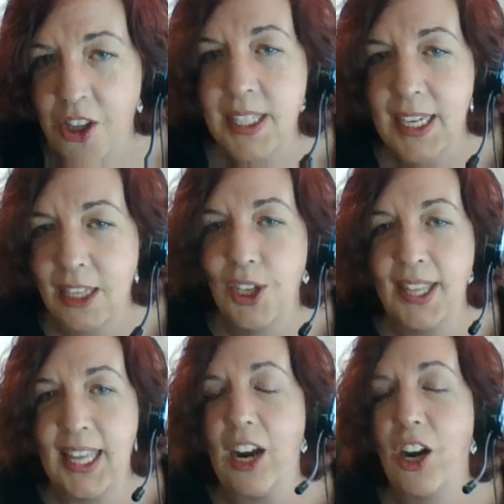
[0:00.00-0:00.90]
such that
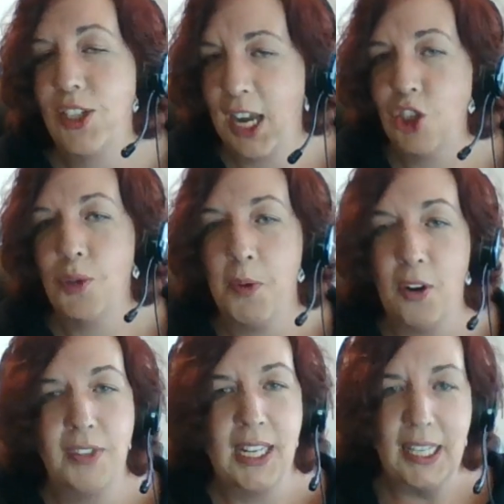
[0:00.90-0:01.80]
they are touched
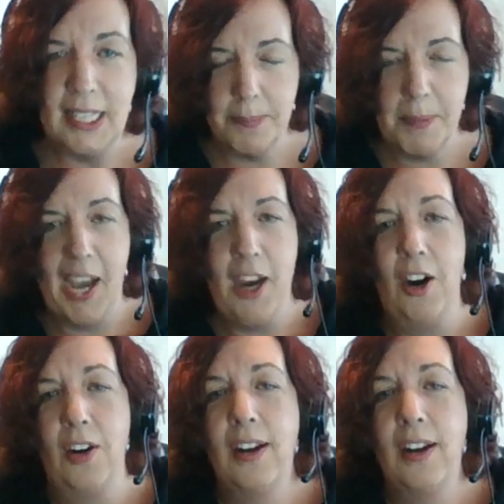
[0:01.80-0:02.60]
moved and inspired